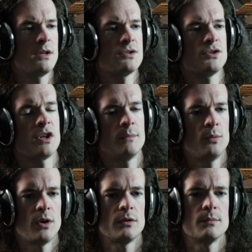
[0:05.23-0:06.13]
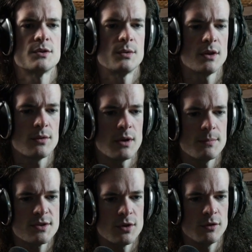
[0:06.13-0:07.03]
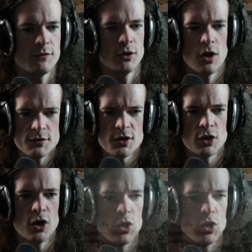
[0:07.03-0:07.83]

and gentlemen, welcome to another episode of Philosoclog